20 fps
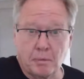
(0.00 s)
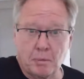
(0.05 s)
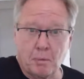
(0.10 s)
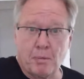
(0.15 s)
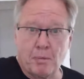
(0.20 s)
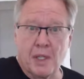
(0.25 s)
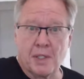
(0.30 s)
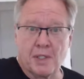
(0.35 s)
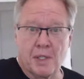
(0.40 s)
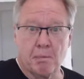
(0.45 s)

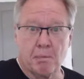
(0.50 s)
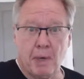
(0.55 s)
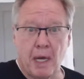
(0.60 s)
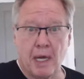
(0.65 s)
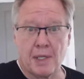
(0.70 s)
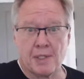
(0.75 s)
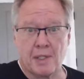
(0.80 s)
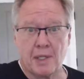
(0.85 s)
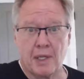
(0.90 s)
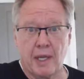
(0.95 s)
It's in
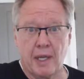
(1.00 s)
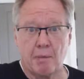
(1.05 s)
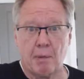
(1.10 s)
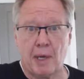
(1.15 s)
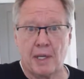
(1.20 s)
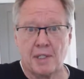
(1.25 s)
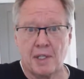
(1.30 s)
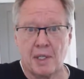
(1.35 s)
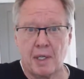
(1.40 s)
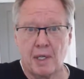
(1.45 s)
Boston,
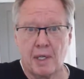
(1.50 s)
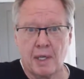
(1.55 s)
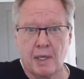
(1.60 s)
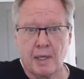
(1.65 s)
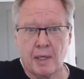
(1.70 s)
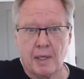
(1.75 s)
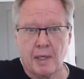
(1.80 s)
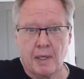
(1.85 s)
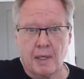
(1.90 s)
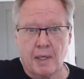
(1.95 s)
MIT.
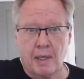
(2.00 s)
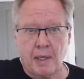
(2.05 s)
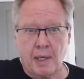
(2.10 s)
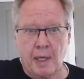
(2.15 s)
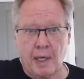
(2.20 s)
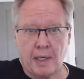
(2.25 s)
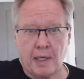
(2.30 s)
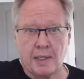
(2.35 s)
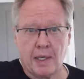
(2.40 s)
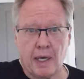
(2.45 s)

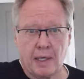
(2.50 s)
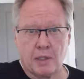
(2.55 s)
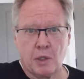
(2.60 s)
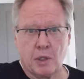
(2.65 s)
And Dr.